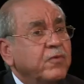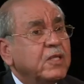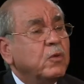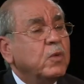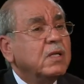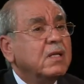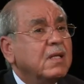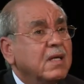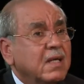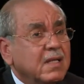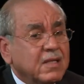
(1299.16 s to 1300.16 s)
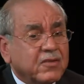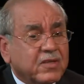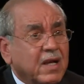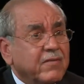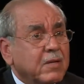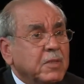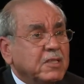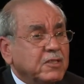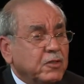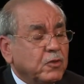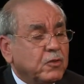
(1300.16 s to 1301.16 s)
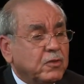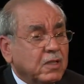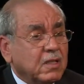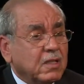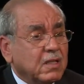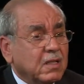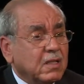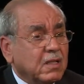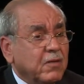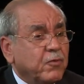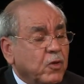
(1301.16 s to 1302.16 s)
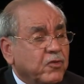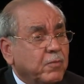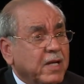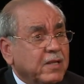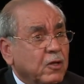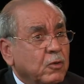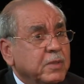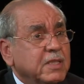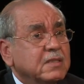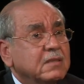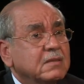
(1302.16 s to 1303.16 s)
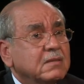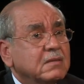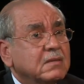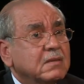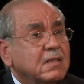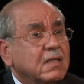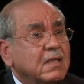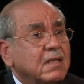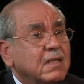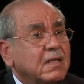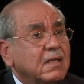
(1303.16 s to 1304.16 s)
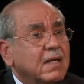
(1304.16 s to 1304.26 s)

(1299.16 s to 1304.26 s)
it when uh, this government is not uh, influenced by the lobby. Yeah, but